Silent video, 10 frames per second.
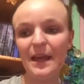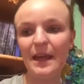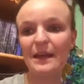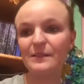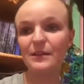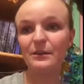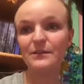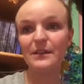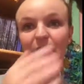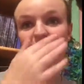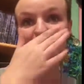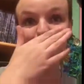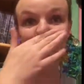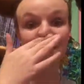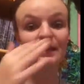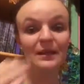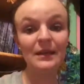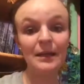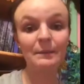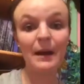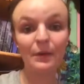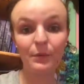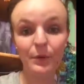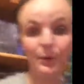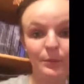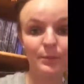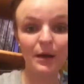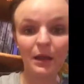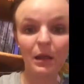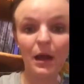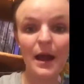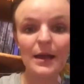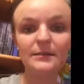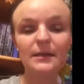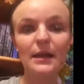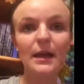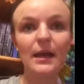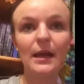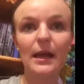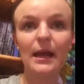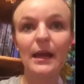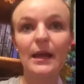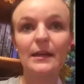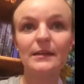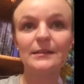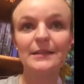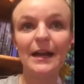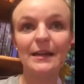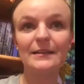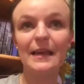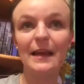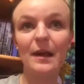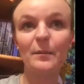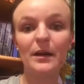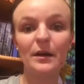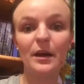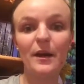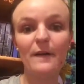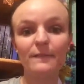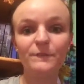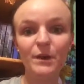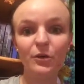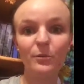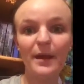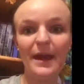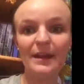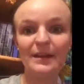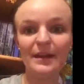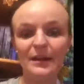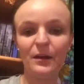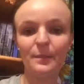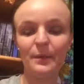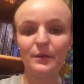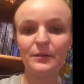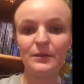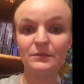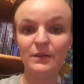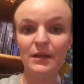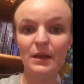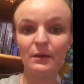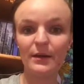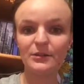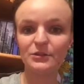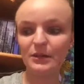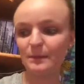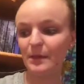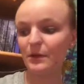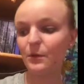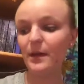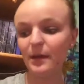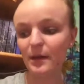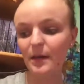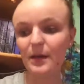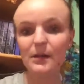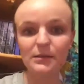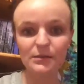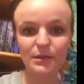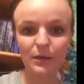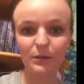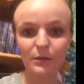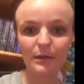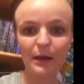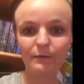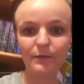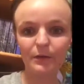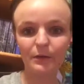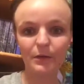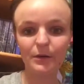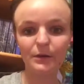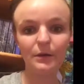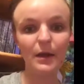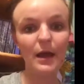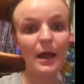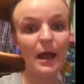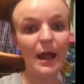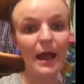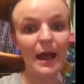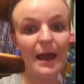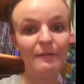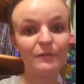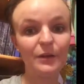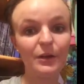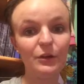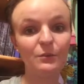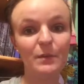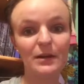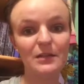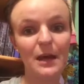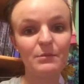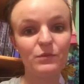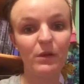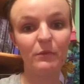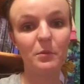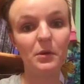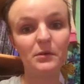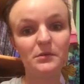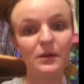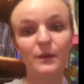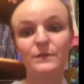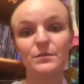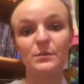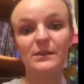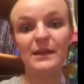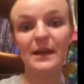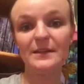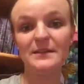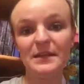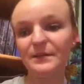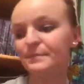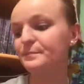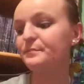And so today I've been cleaning my room a lot and decided that I better film, edit, and upload this video extremely quick. So without further ado, I have for you my top 12 books of 2019.